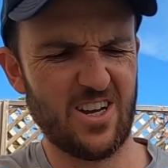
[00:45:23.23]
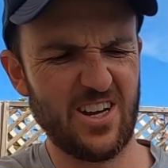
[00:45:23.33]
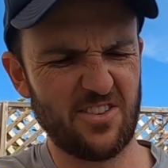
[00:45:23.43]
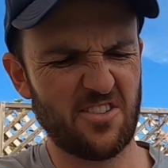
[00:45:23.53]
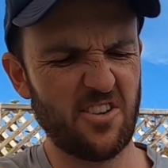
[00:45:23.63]

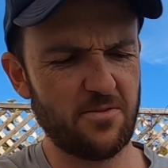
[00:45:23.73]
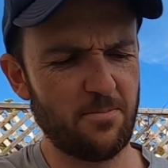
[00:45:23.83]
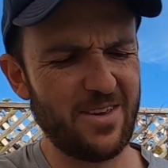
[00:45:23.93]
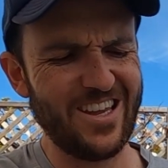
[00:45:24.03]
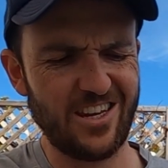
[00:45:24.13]
It's a size
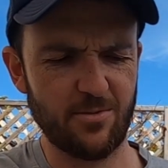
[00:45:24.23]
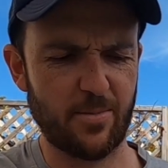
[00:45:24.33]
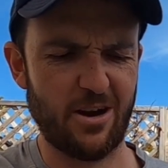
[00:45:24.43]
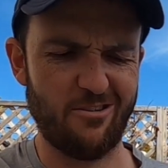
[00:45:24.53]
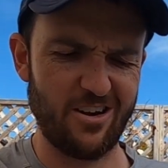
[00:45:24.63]
medium
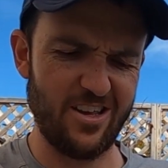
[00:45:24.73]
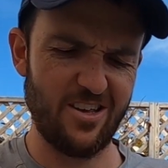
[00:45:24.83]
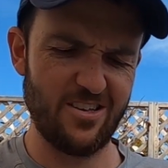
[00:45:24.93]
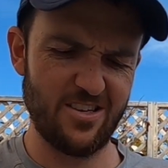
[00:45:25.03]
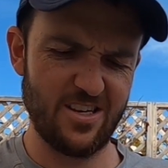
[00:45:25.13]

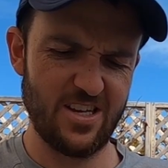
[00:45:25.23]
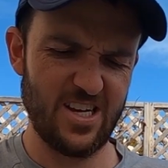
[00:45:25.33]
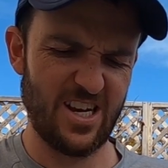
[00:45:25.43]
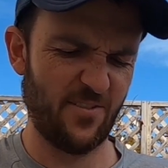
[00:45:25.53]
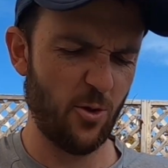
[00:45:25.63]
apparently.
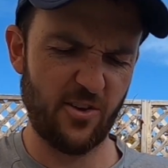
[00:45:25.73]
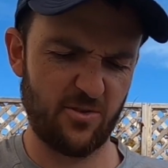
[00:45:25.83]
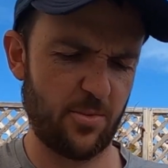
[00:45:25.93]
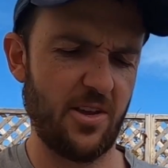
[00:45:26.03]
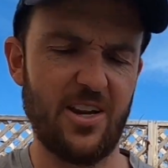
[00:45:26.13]
I don't
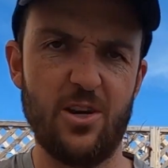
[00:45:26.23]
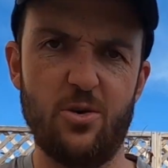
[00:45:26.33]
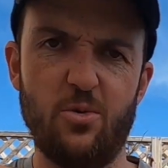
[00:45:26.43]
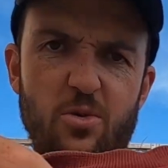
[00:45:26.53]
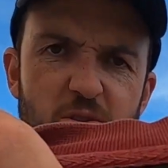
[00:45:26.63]
think it's particularly
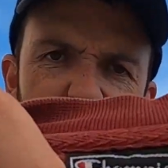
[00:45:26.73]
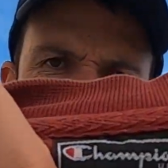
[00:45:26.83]
old,